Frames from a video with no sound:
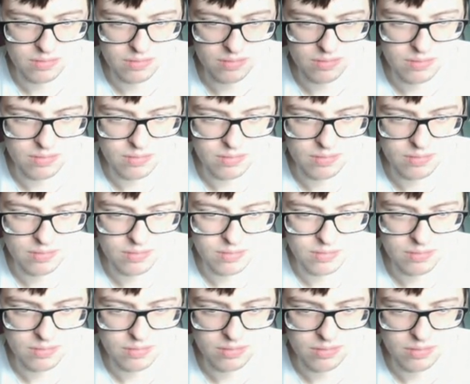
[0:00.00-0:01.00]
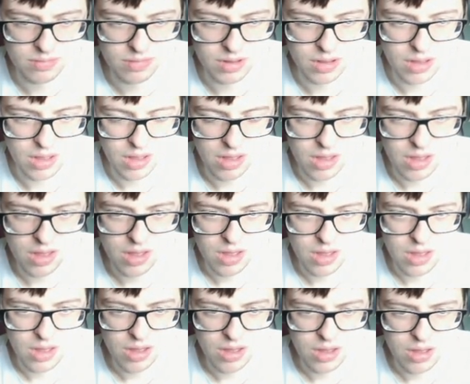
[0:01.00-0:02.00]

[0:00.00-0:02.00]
(no one is talking)